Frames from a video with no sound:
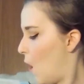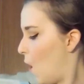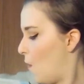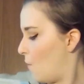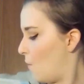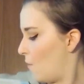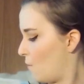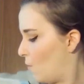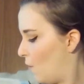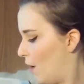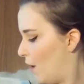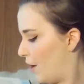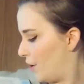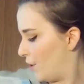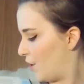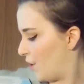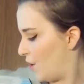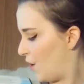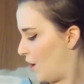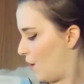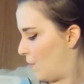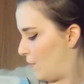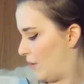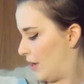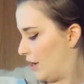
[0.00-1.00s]
Obi-Wan
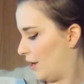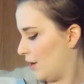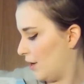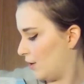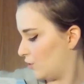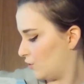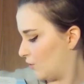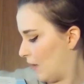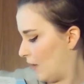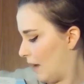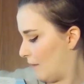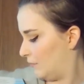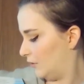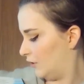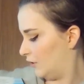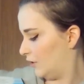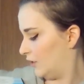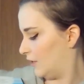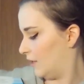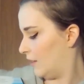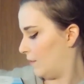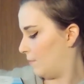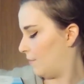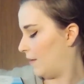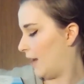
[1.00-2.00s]
Kenobi travels
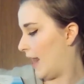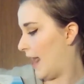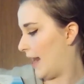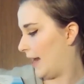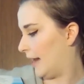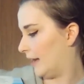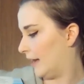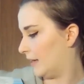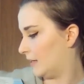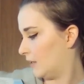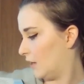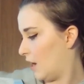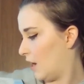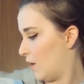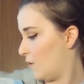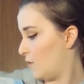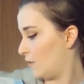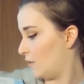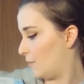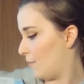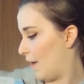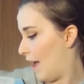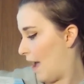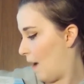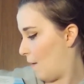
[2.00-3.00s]
to the planet
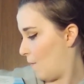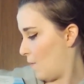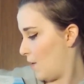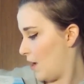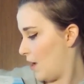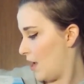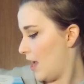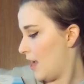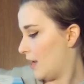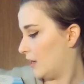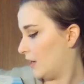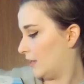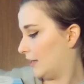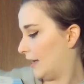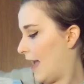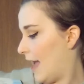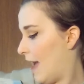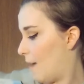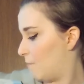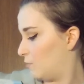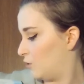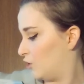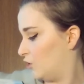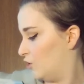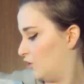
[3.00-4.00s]
Utapau to
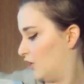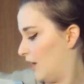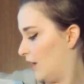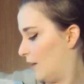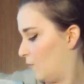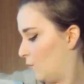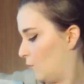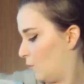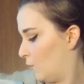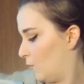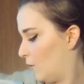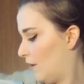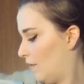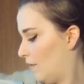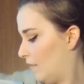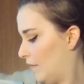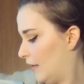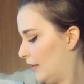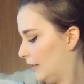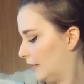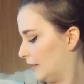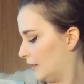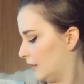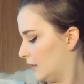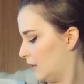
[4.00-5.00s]
capture General
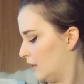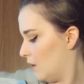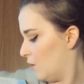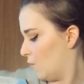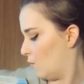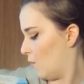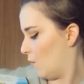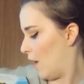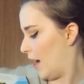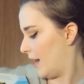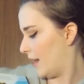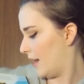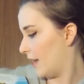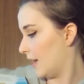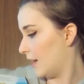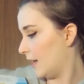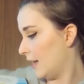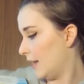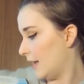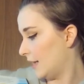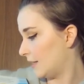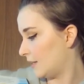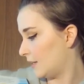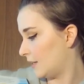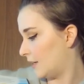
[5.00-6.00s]
Grievous, riding a
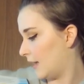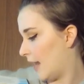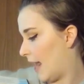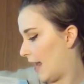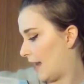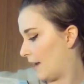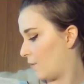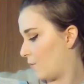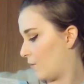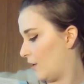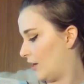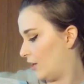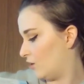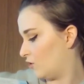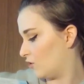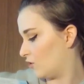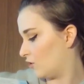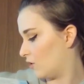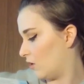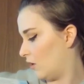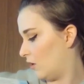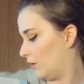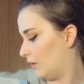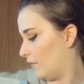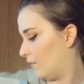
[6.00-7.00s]
lizard-like creature
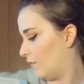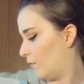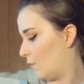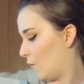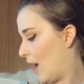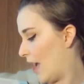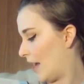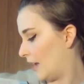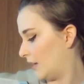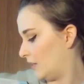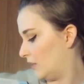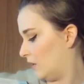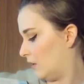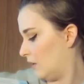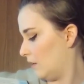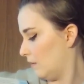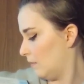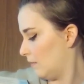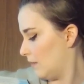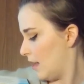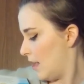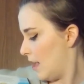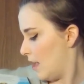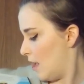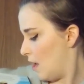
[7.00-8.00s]
called a varactyl.
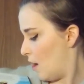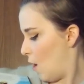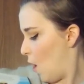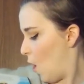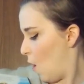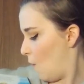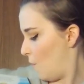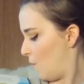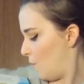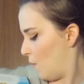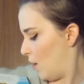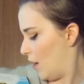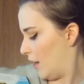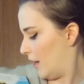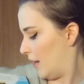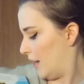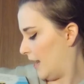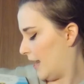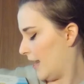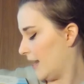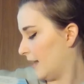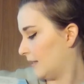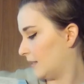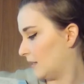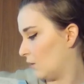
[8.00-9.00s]
Obi-Wan
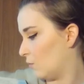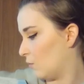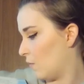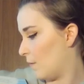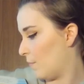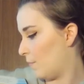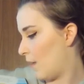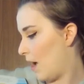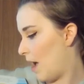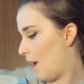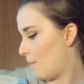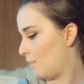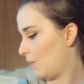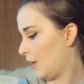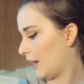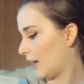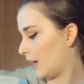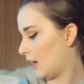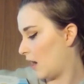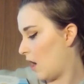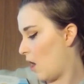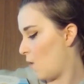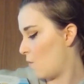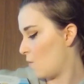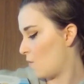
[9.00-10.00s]
leads a
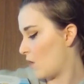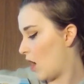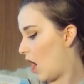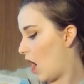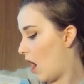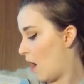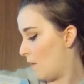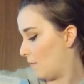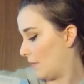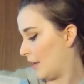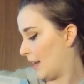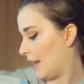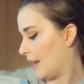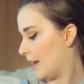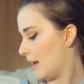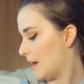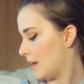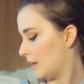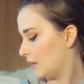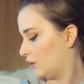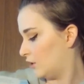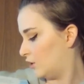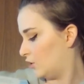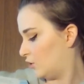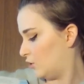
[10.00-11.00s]
Republic clone army
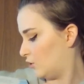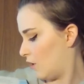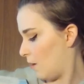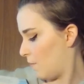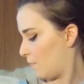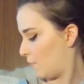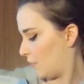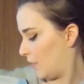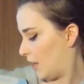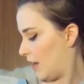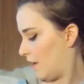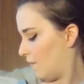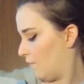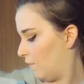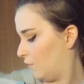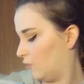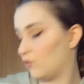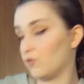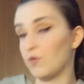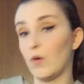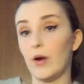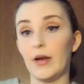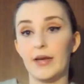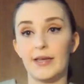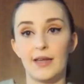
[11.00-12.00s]
to stop the evil
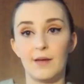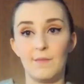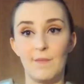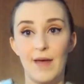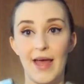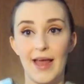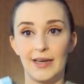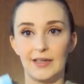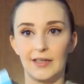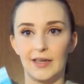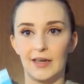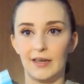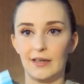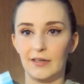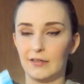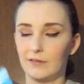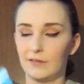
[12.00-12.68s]
droid commander.